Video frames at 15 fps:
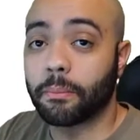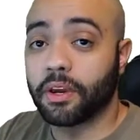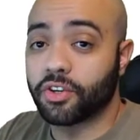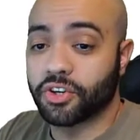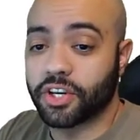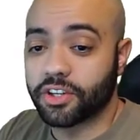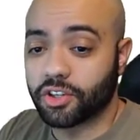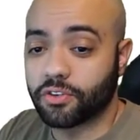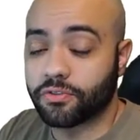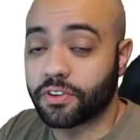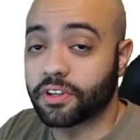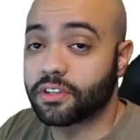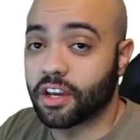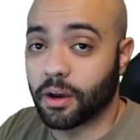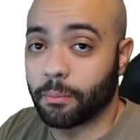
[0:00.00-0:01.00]
issue for this
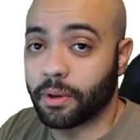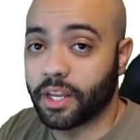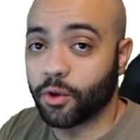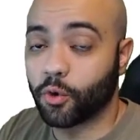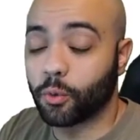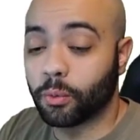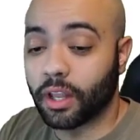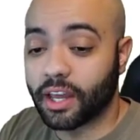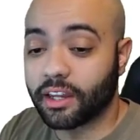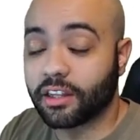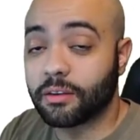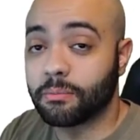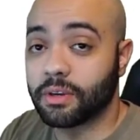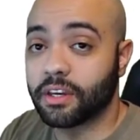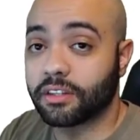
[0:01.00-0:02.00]
company will likely
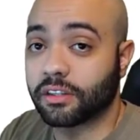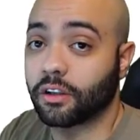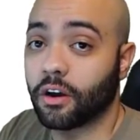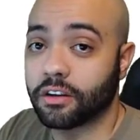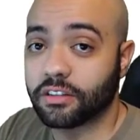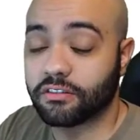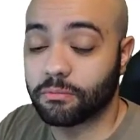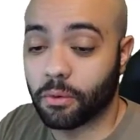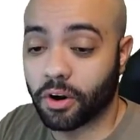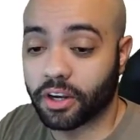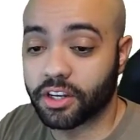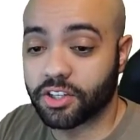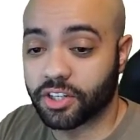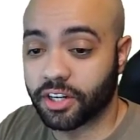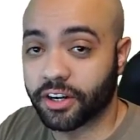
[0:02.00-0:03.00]
be its loss of market
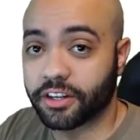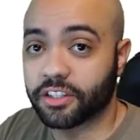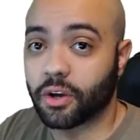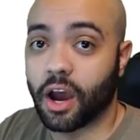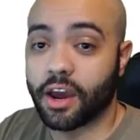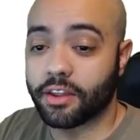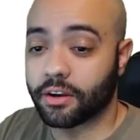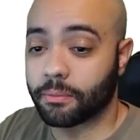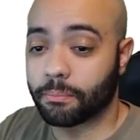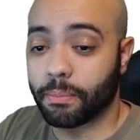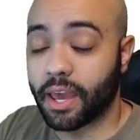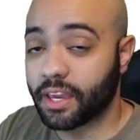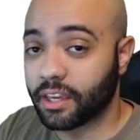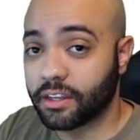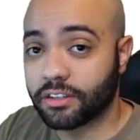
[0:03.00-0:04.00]
share to either
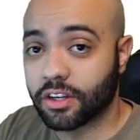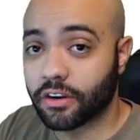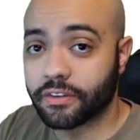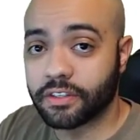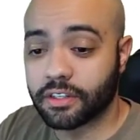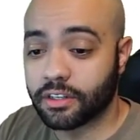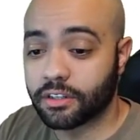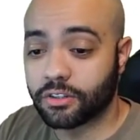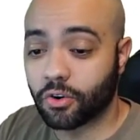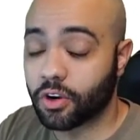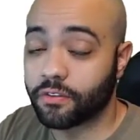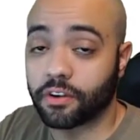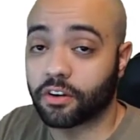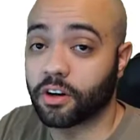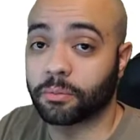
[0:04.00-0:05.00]
banking services or
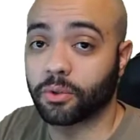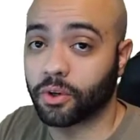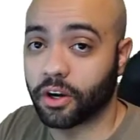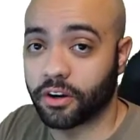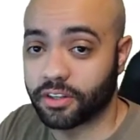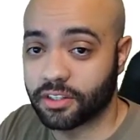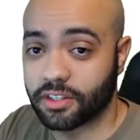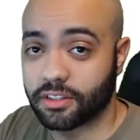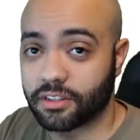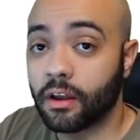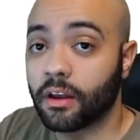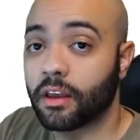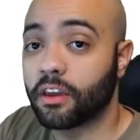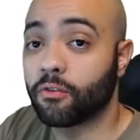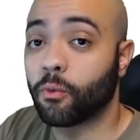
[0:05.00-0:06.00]
even cryptocurrencies.
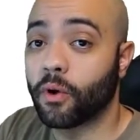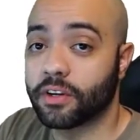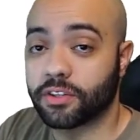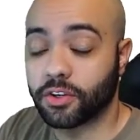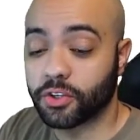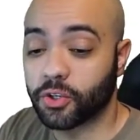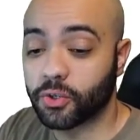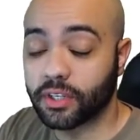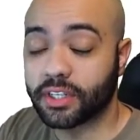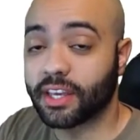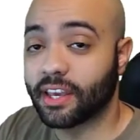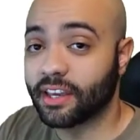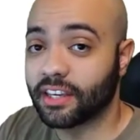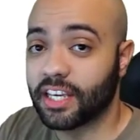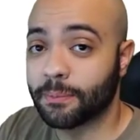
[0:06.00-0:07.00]
If Western Union
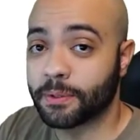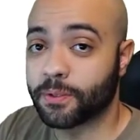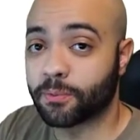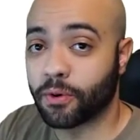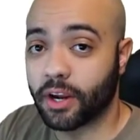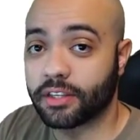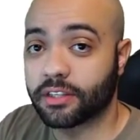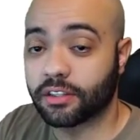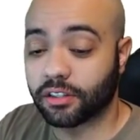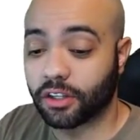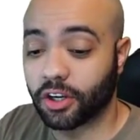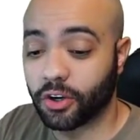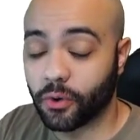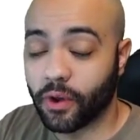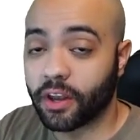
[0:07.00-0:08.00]
can't keep its prices
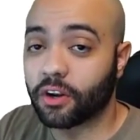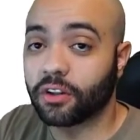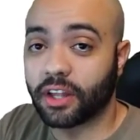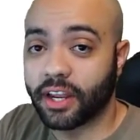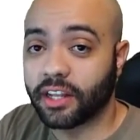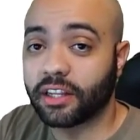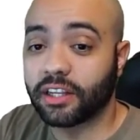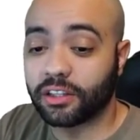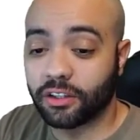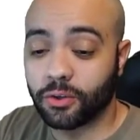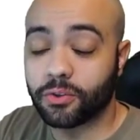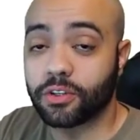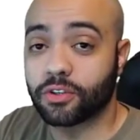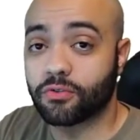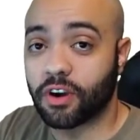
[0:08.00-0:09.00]
low, it'll likely lose
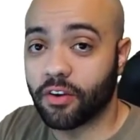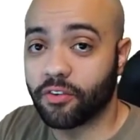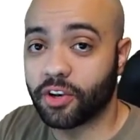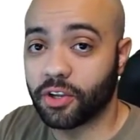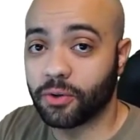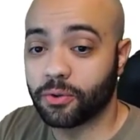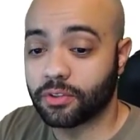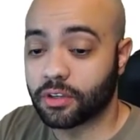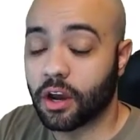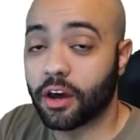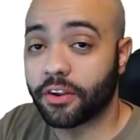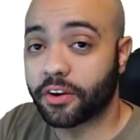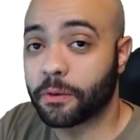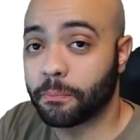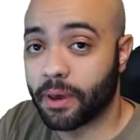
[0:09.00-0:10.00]
its revenue to other
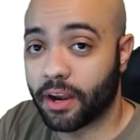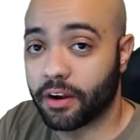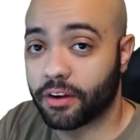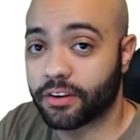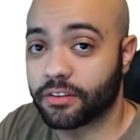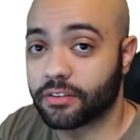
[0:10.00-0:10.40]
competitors.